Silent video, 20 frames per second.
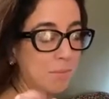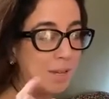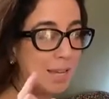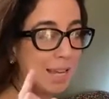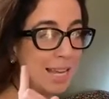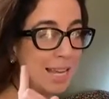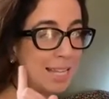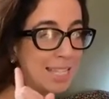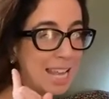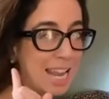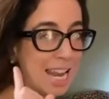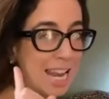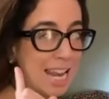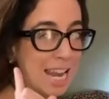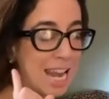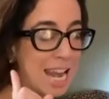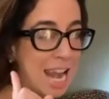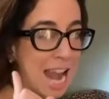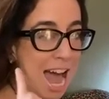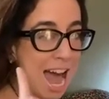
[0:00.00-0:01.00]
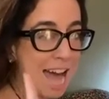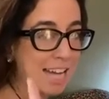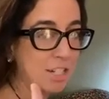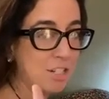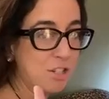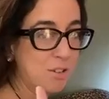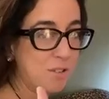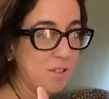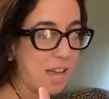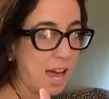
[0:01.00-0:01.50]
is not
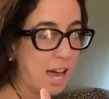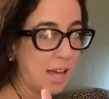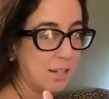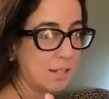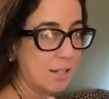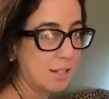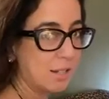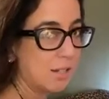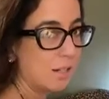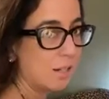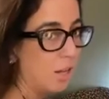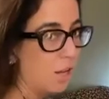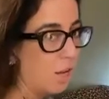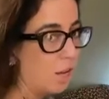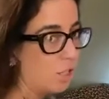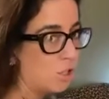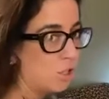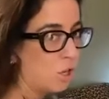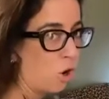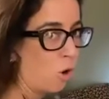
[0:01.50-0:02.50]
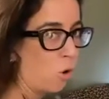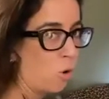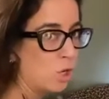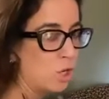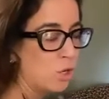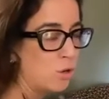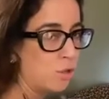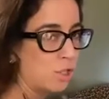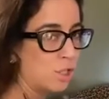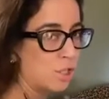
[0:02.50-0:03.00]
do that. So
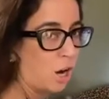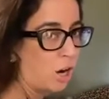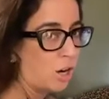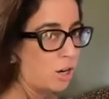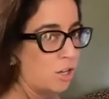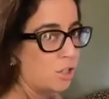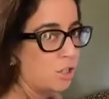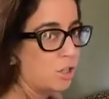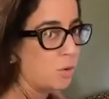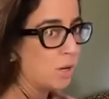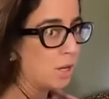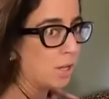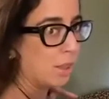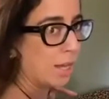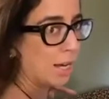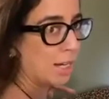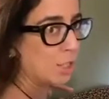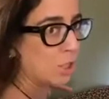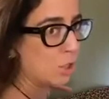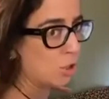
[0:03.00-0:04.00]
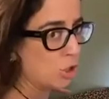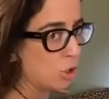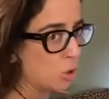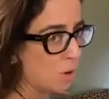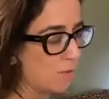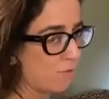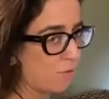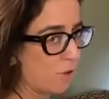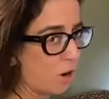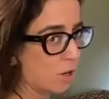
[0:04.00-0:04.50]
you start doing this. You do
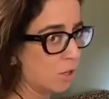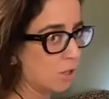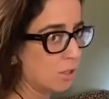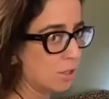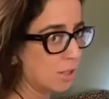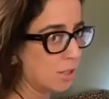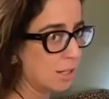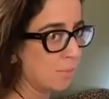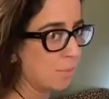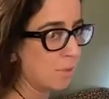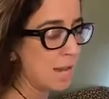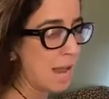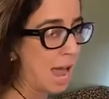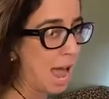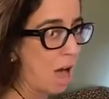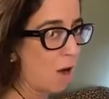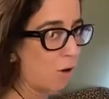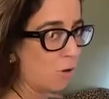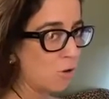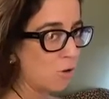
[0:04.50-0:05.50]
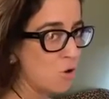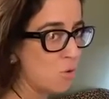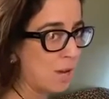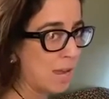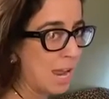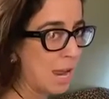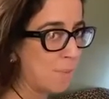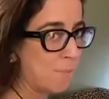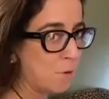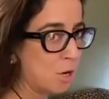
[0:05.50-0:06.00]
it first, but now you
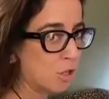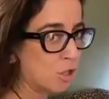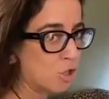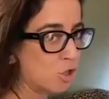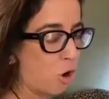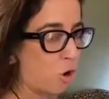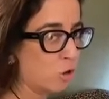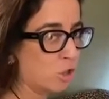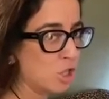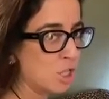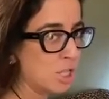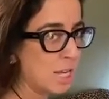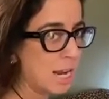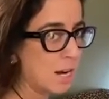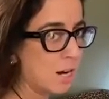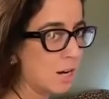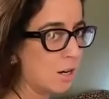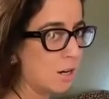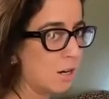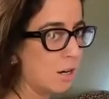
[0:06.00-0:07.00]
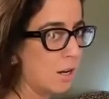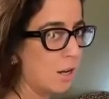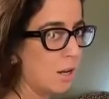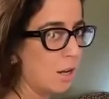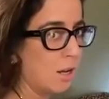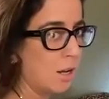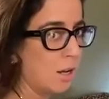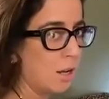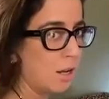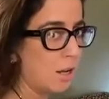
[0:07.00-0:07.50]
keep your shoulders here
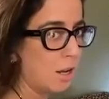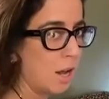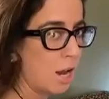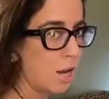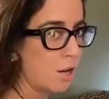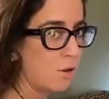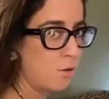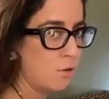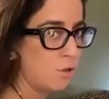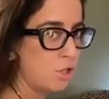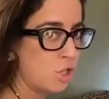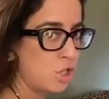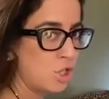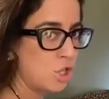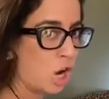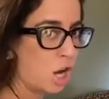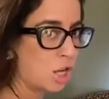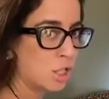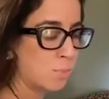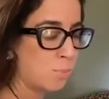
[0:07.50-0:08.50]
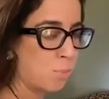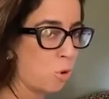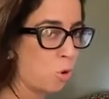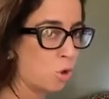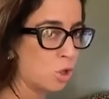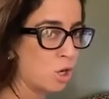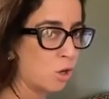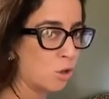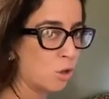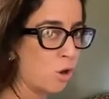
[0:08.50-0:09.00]
and you just pull
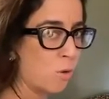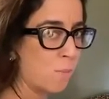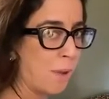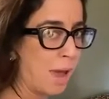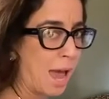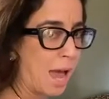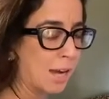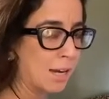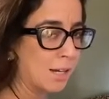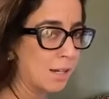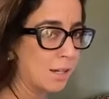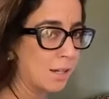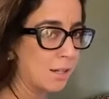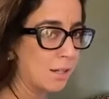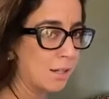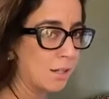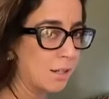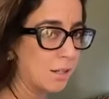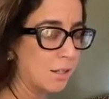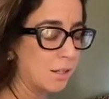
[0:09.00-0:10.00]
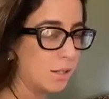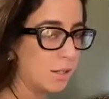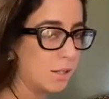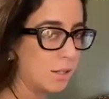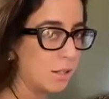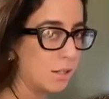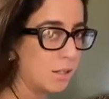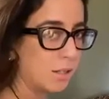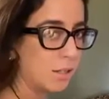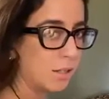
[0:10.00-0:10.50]
your low back.
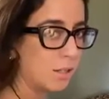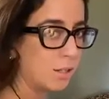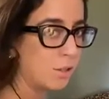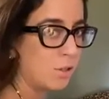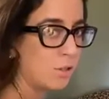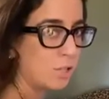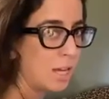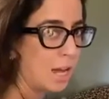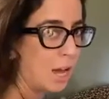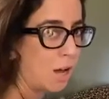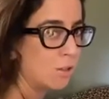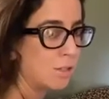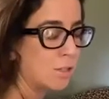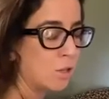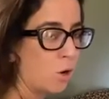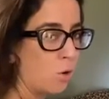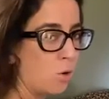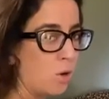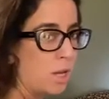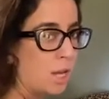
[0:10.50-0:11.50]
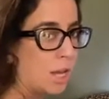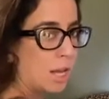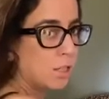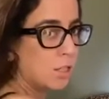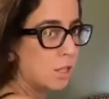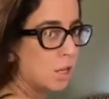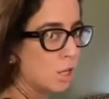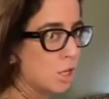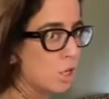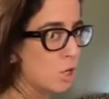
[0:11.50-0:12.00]
You see how
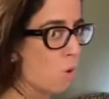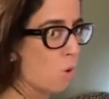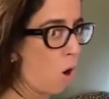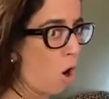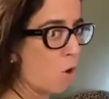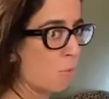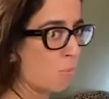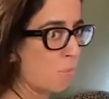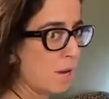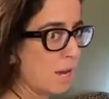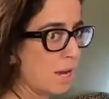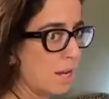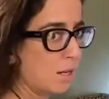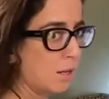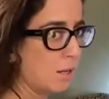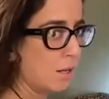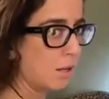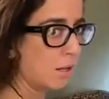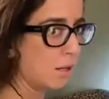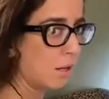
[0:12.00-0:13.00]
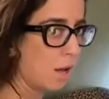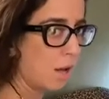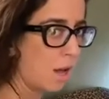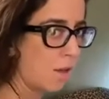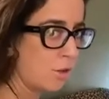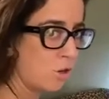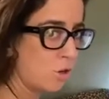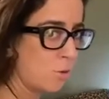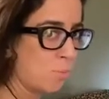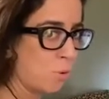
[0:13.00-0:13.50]
it's you open
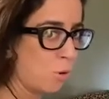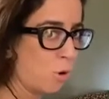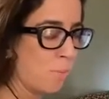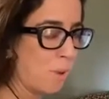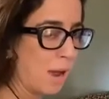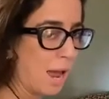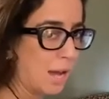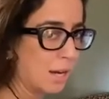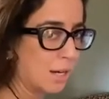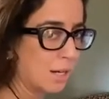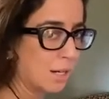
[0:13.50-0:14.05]
and then you pull back.